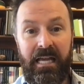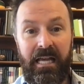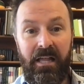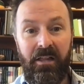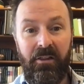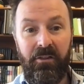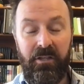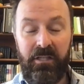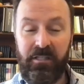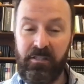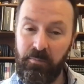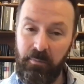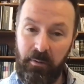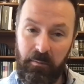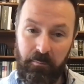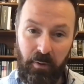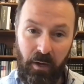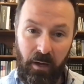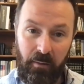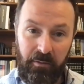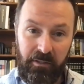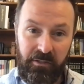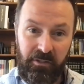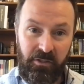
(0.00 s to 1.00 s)
These have been
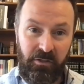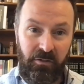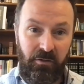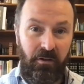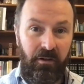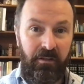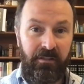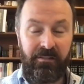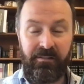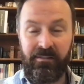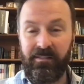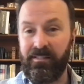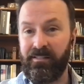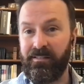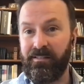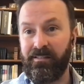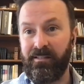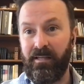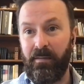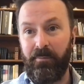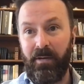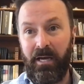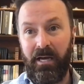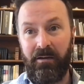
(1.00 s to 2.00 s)
published since
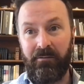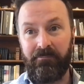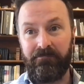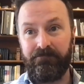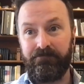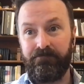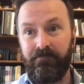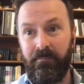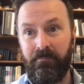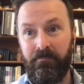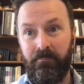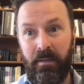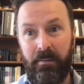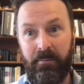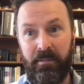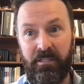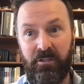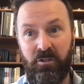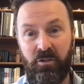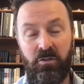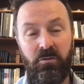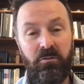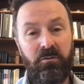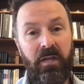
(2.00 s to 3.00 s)
about maybe
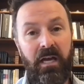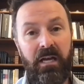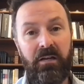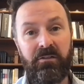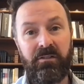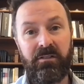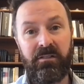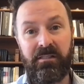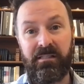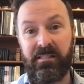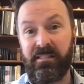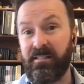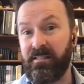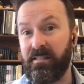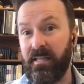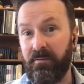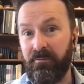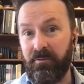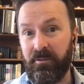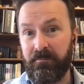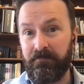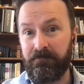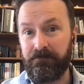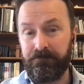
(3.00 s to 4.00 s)

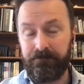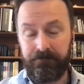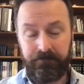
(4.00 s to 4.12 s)
2007.